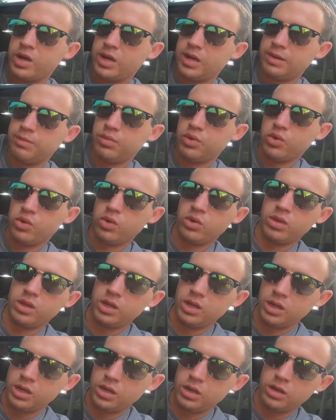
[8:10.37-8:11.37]
I pulled
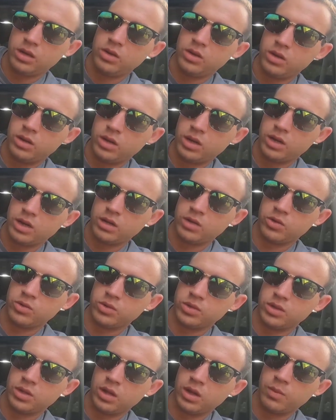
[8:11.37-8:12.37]
there
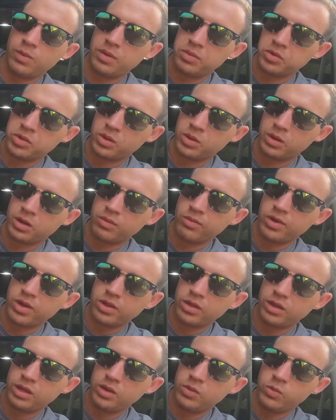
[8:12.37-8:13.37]
was a lot of people talking
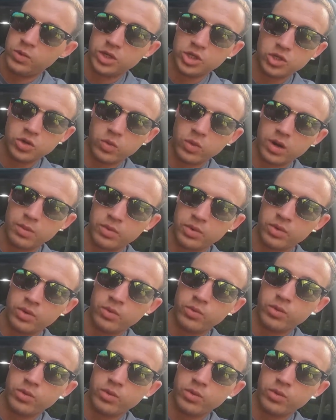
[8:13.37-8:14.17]
about the windshield wiper,